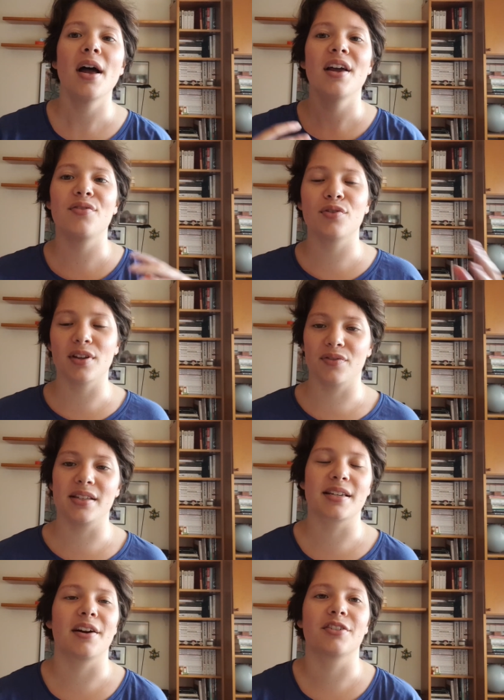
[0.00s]
If you love these
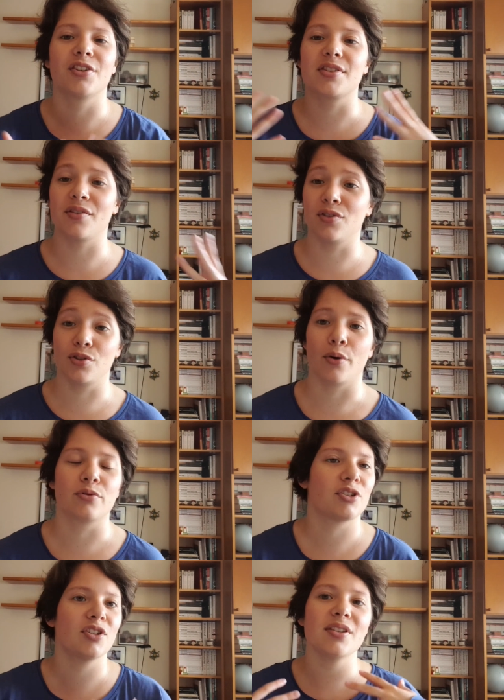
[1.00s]
characters, if you don't,
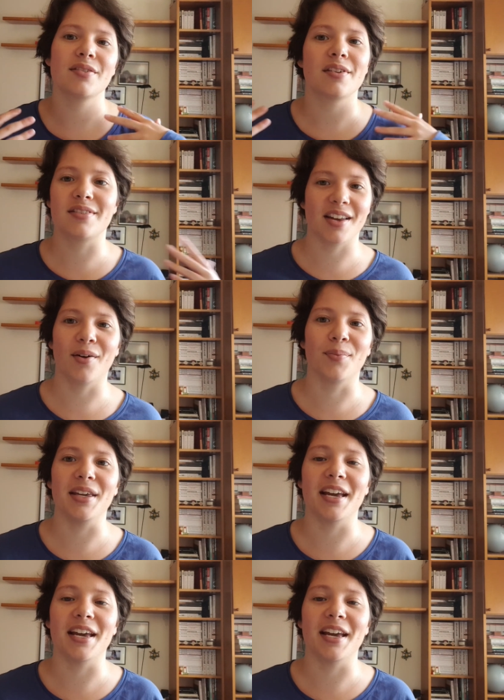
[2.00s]
just tell me.